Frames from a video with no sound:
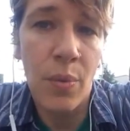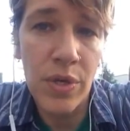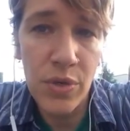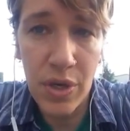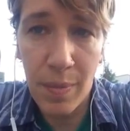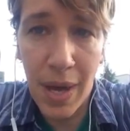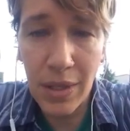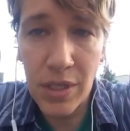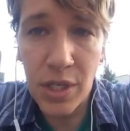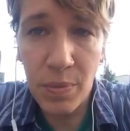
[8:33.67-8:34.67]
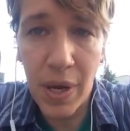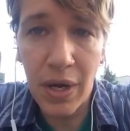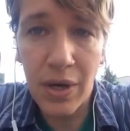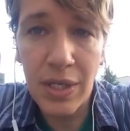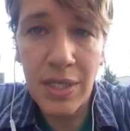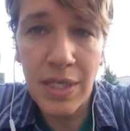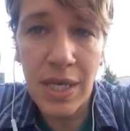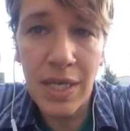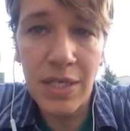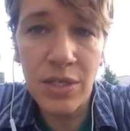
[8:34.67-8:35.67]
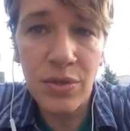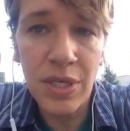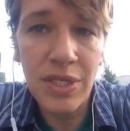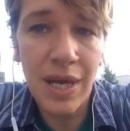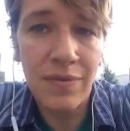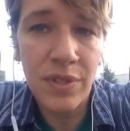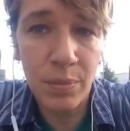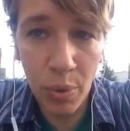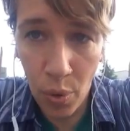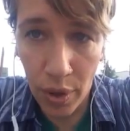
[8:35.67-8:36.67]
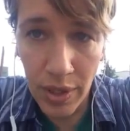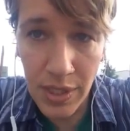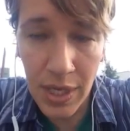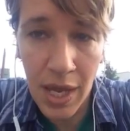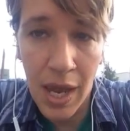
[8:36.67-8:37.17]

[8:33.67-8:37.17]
when you come out to your parents is you need to have support.